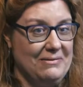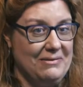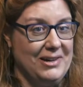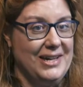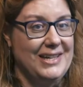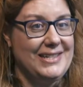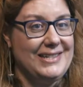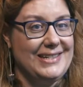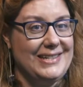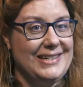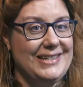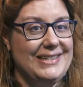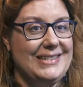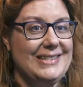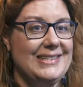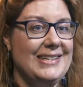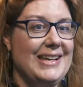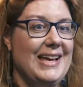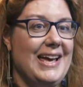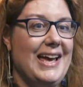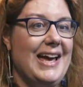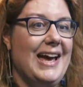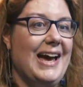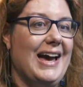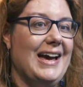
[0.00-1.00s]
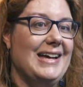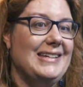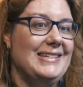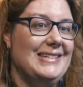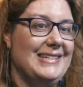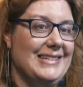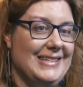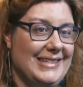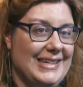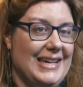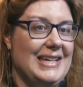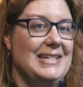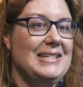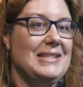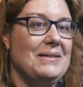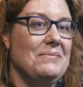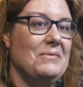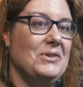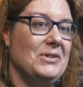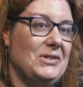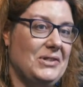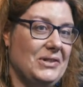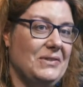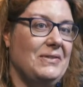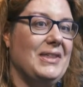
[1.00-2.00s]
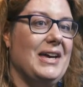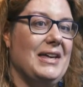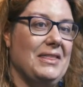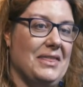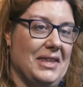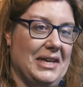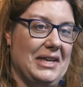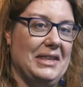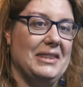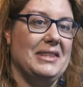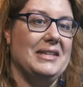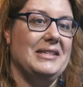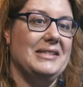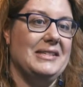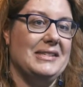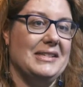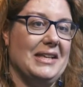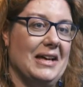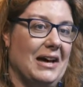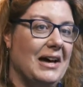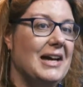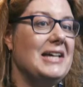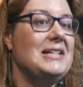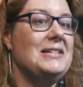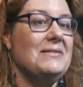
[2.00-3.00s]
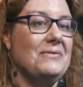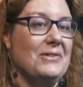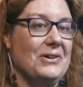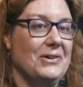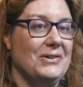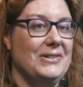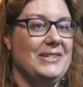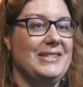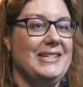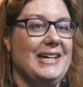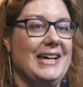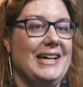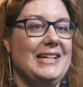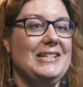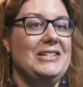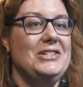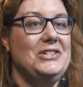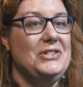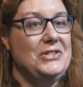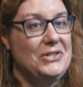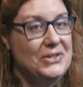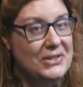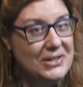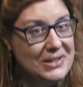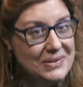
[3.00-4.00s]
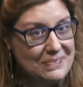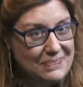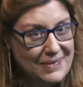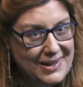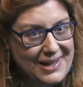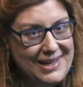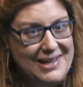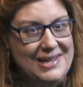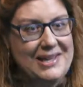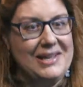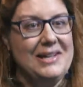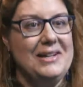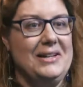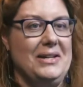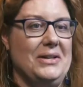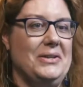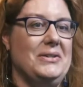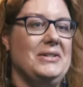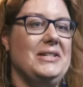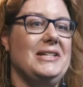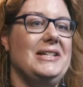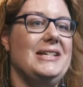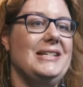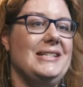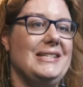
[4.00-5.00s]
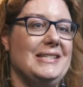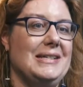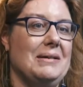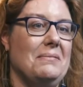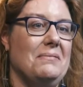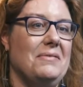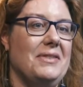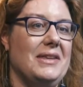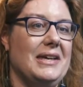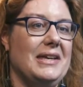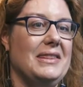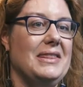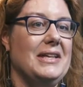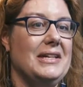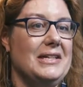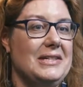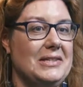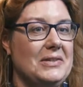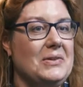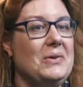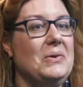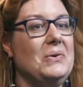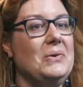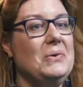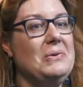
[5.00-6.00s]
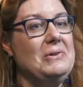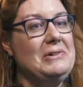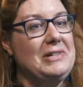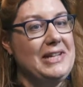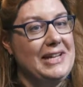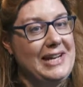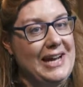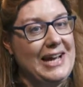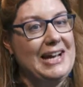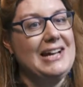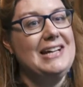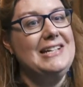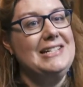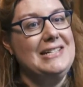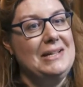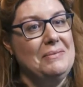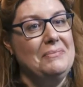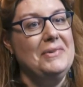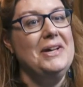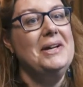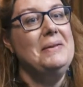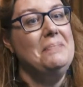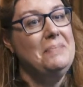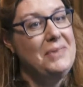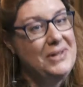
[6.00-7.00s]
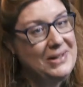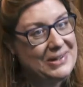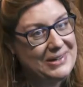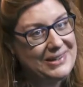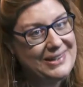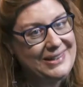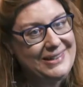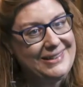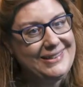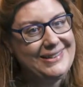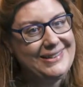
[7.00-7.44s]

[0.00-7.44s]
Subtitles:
readers and to say to them, well, do they think this kind of content should be included in something that is called an academic book?